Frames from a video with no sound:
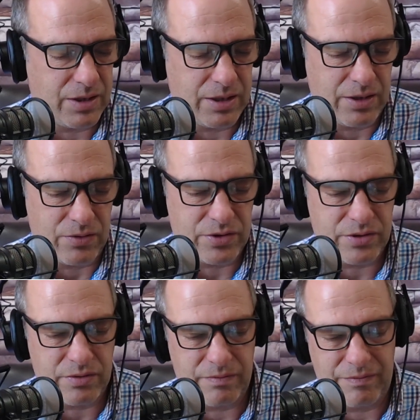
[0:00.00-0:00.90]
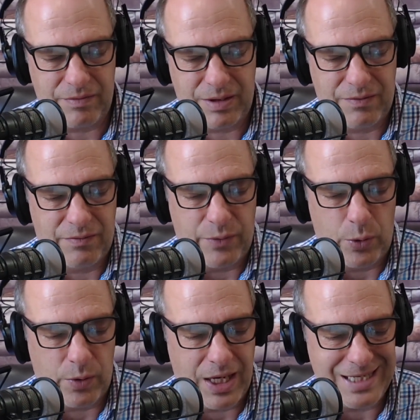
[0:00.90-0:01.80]
There's
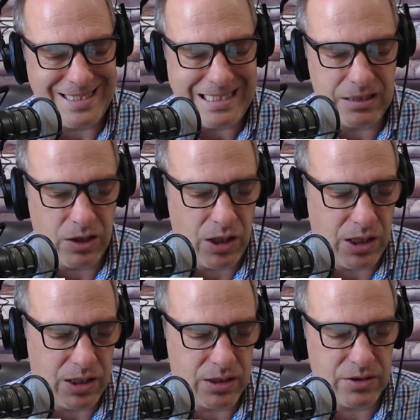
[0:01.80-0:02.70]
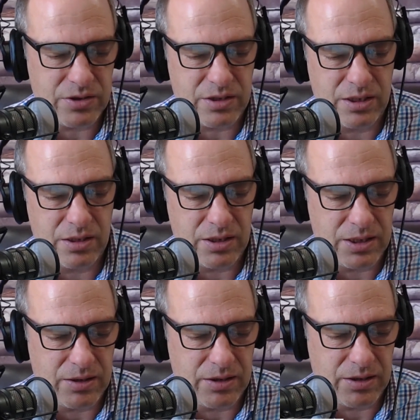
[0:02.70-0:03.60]
voter ID laws that
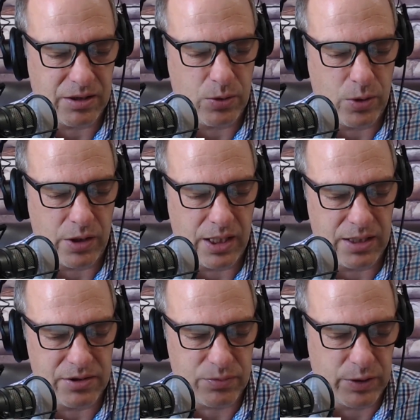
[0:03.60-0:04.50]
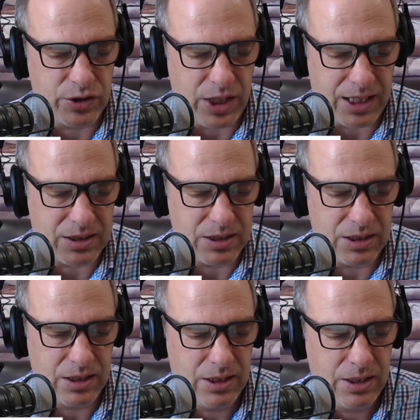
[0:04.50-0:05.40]
the court has
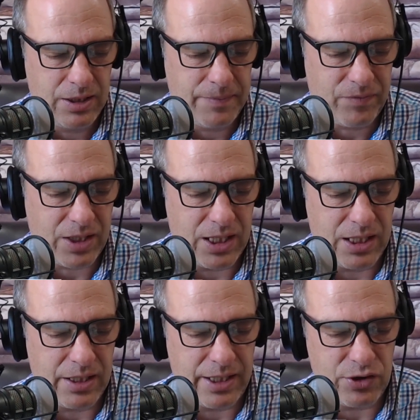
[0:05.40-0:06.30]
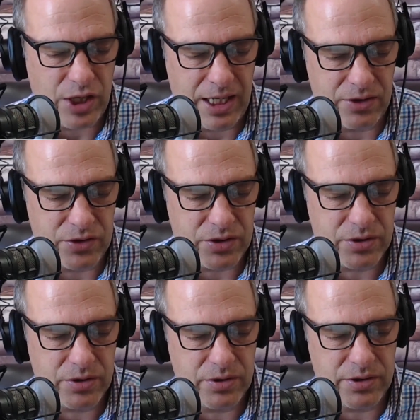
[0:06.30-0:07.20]
rejected. They changed
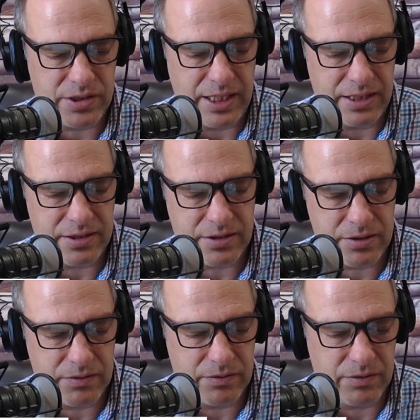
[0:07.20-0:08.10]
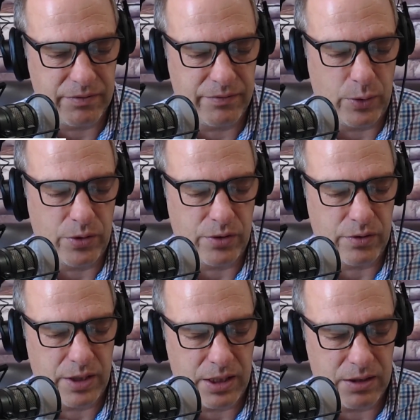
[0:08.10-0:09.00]
states'
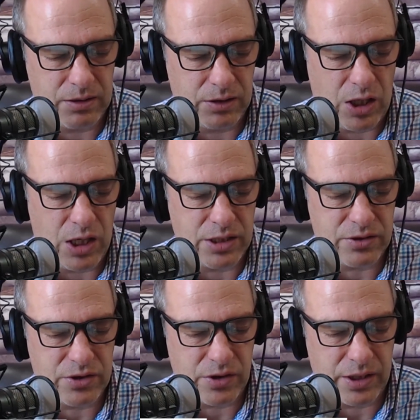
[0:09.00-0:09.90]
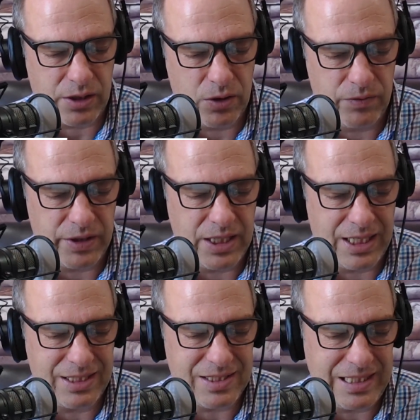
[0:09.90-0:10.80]
voter laws during
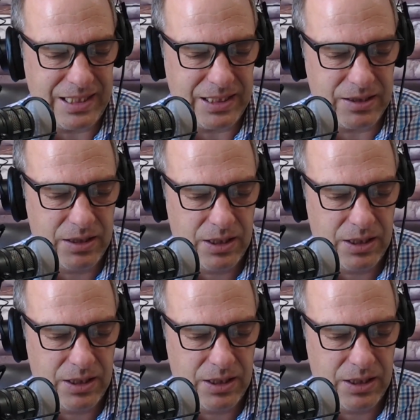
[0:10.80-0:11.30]
COVID-19.